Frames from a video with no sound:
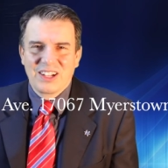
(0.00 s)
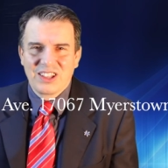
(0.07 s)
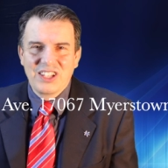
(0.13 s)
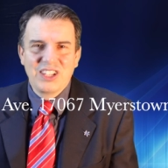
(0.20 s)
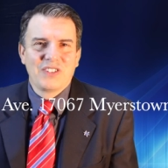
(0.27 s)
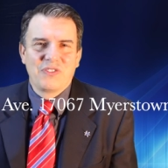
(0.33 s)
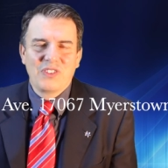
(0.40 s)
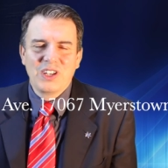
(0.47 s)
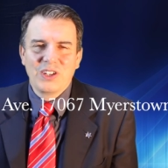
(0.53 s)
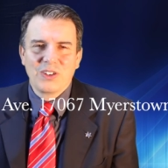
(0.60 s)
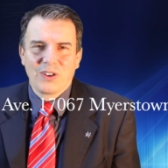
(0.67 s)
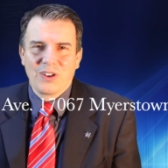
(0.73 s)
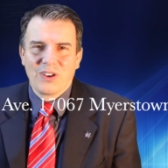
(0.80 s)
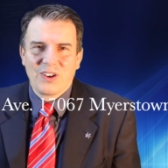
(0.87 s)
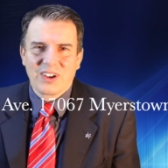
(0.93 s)
This
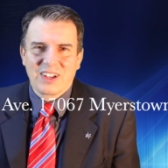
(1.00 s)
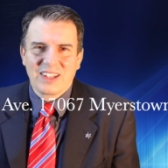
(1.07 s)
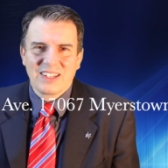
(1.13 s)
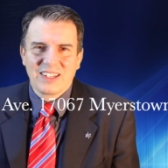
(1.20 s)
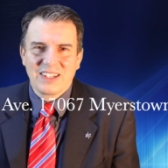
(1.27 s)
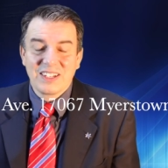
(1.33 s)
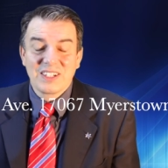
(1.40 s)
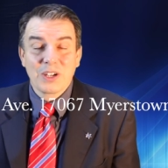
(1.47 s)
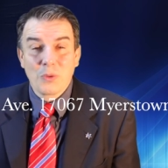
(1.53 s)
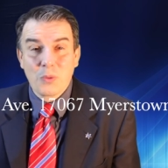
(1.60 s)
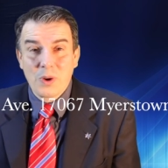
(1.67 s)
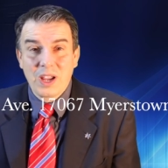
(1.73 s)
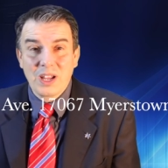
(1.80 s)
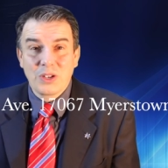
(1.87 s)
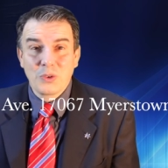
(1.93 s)
video log is a
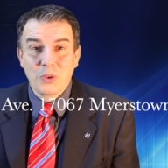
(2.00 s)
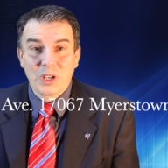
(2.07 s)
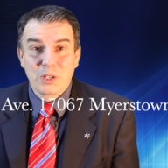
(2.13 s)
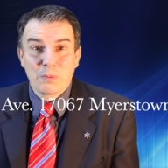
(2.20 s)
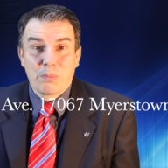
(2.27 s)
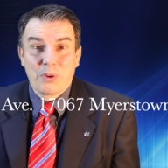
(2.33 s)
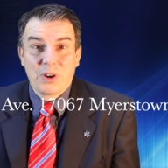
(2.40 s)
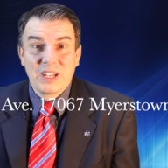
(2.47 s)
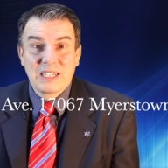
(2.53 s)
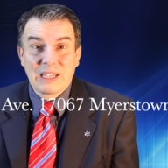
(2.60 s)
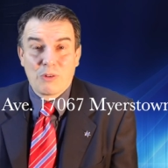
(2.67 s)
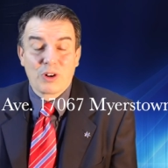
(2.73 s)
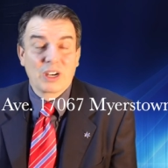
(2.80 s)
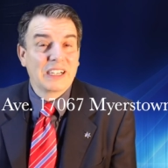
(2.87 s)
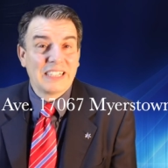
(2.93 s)
way to express
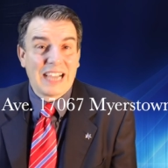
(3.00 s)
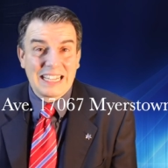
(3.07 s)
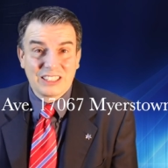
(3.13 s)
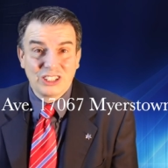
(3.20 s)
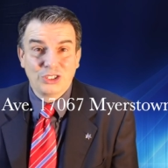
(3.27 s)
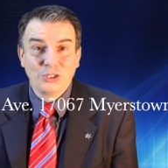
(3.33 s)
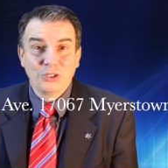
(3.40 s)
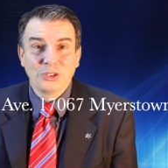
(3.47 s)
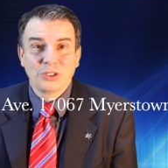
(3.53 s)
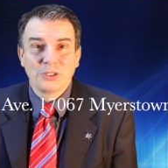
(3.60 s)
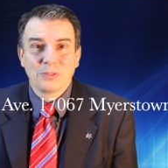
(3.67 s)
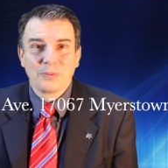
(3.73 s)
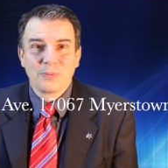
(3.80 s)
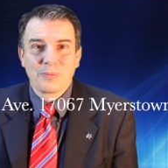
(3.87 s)
our gratitude